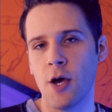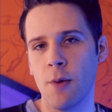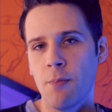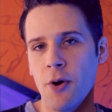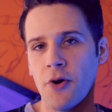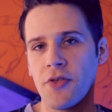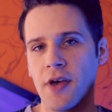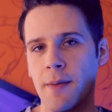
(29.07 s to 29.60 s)

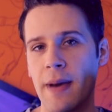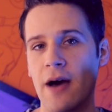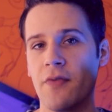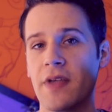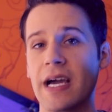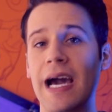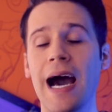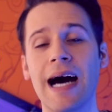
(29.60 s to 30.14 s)
both about
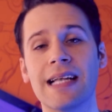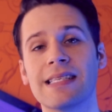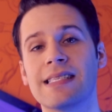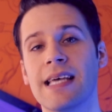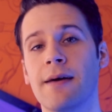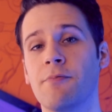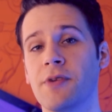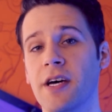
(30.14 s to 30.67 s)
the
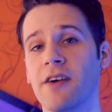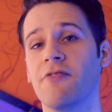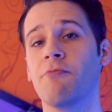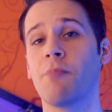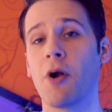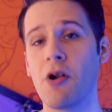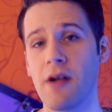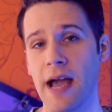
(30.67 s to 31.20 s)
concept of
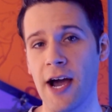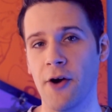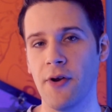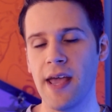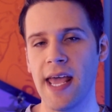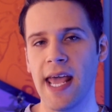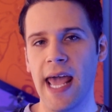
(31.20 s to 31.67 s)
burnout